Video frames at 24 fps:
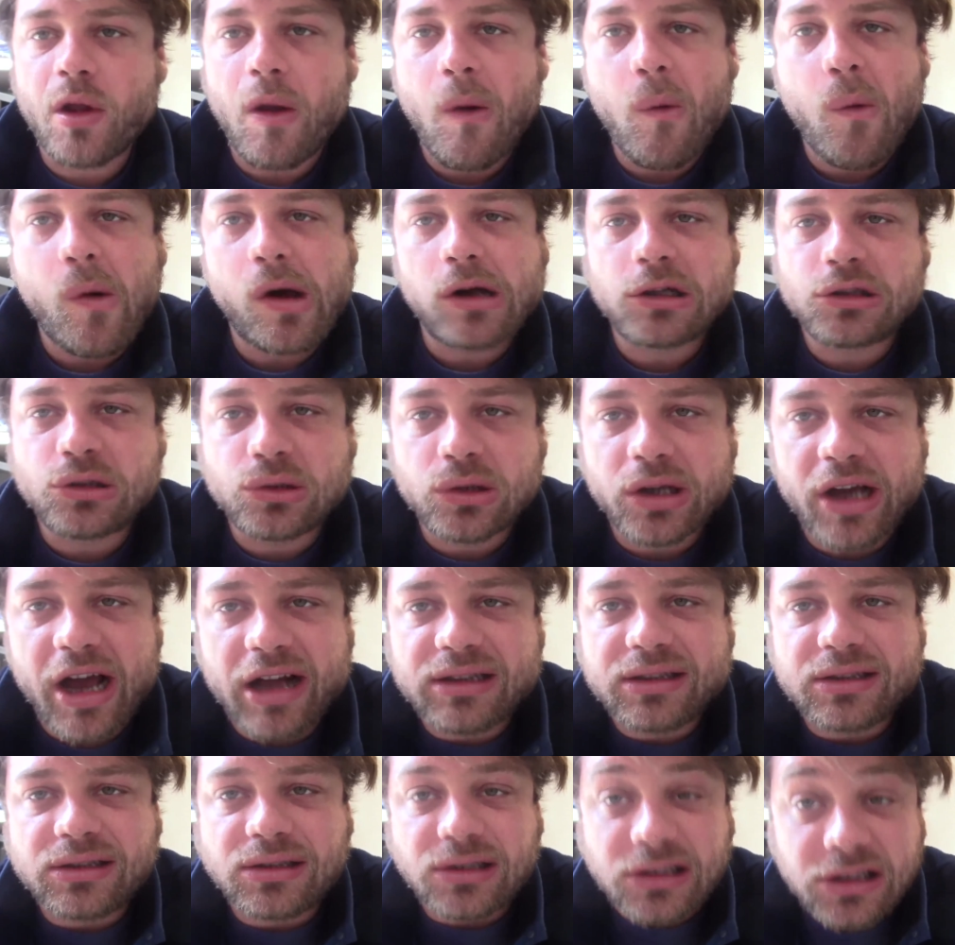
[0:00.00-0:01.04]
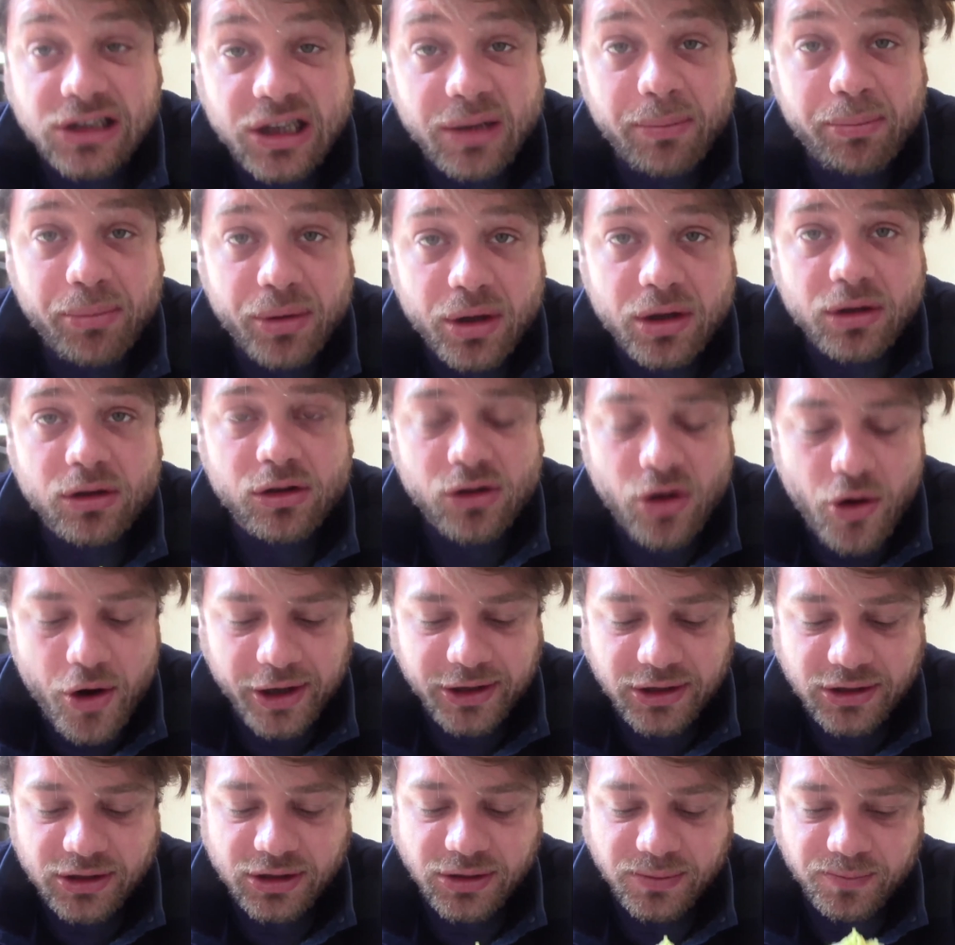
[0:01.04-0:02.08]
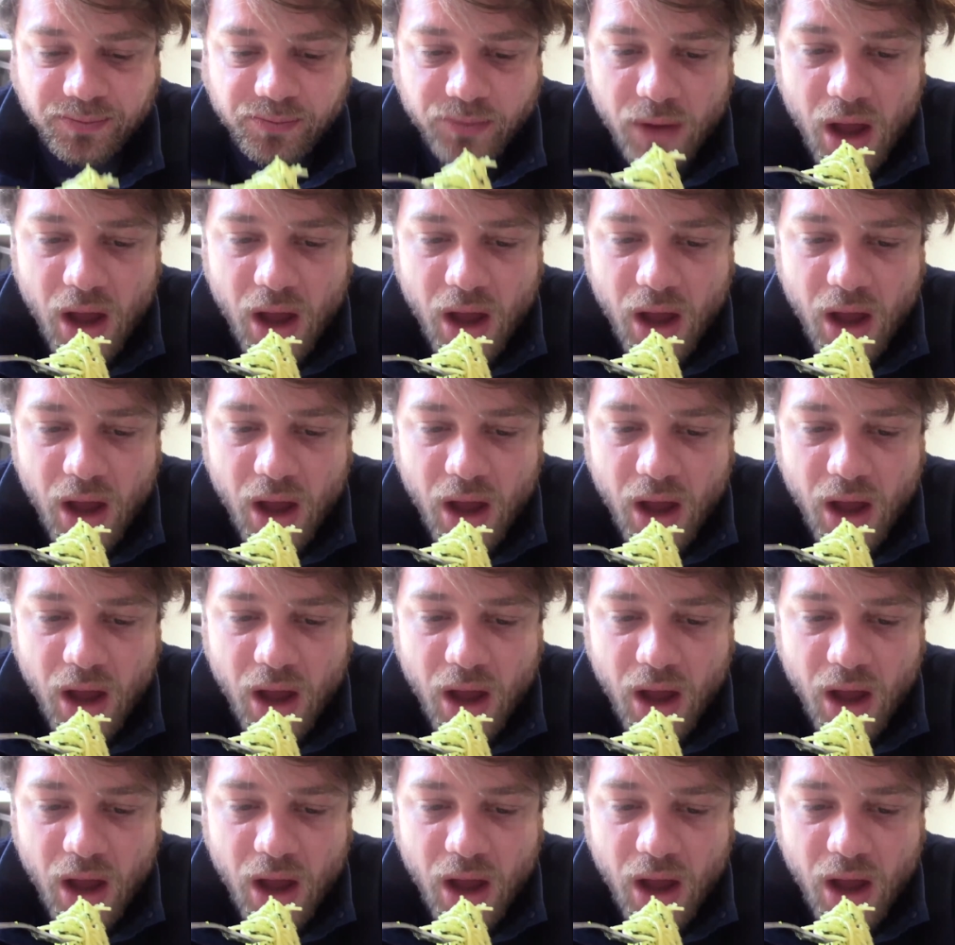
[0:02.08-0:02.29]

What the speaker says: want to get deep into it,